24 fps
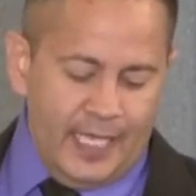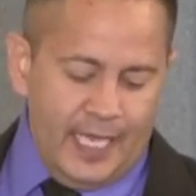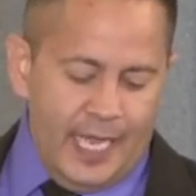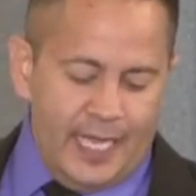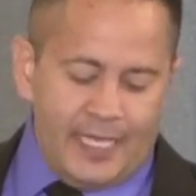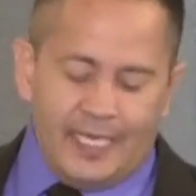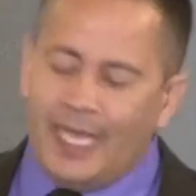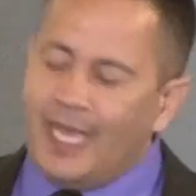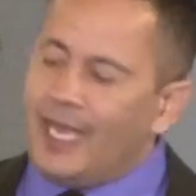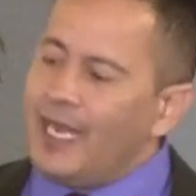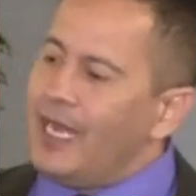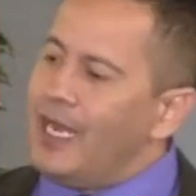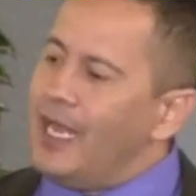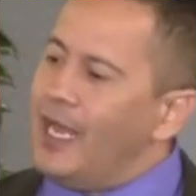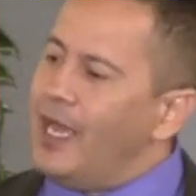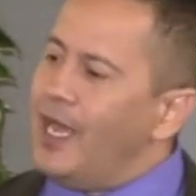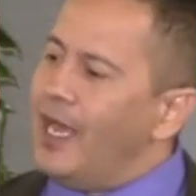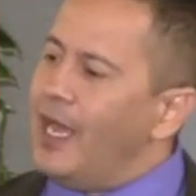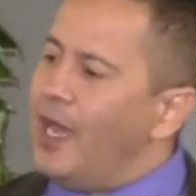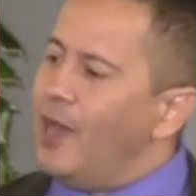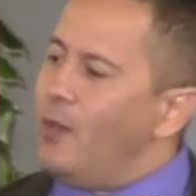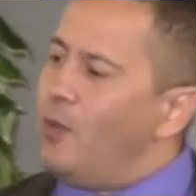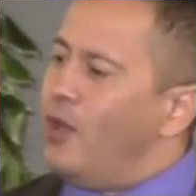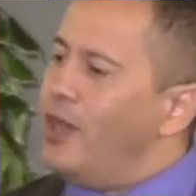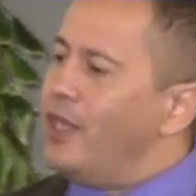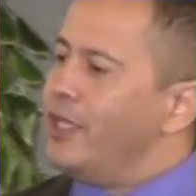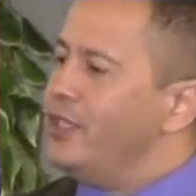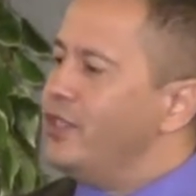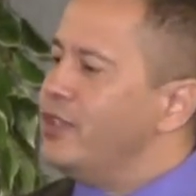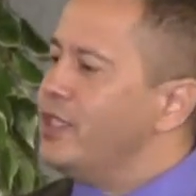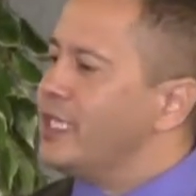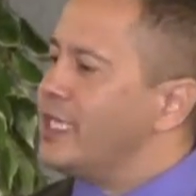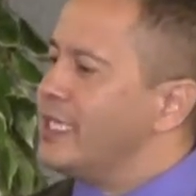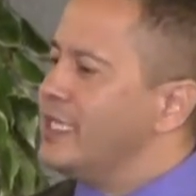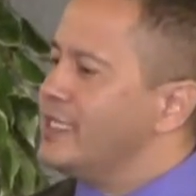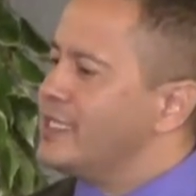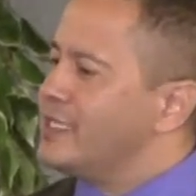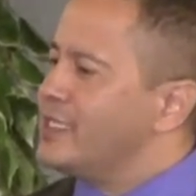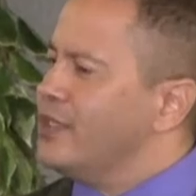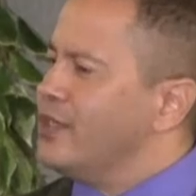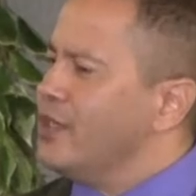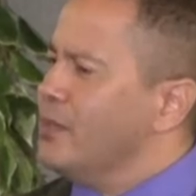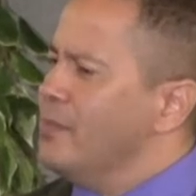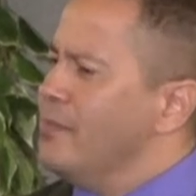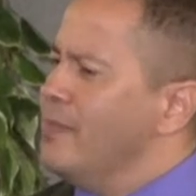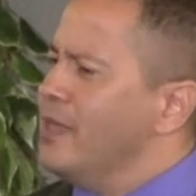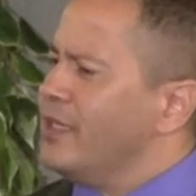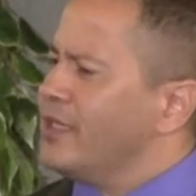And yet, I want you to
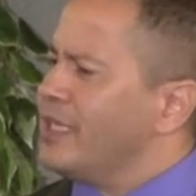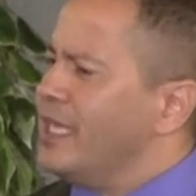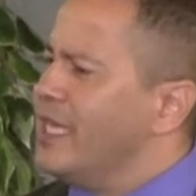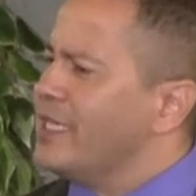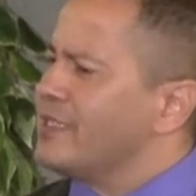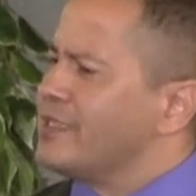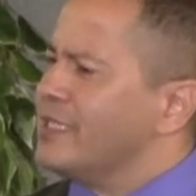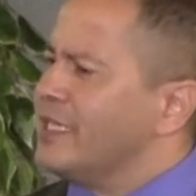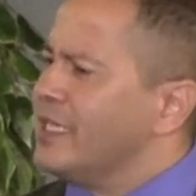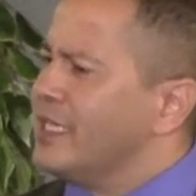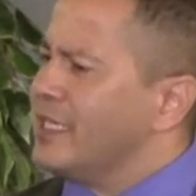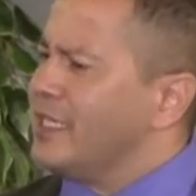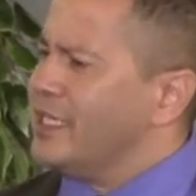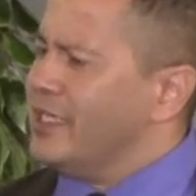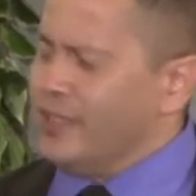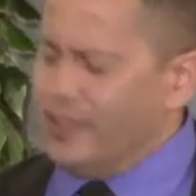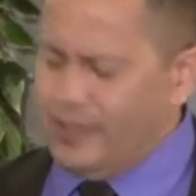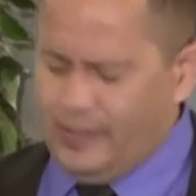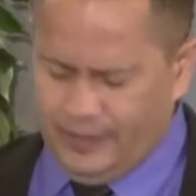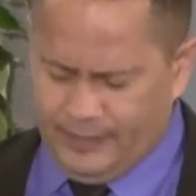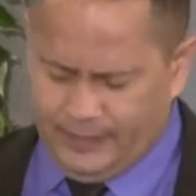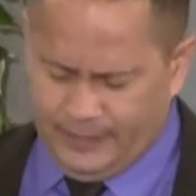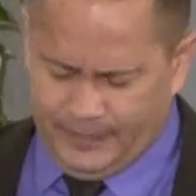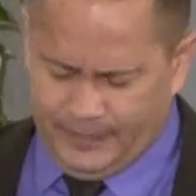consider Melchizedek here.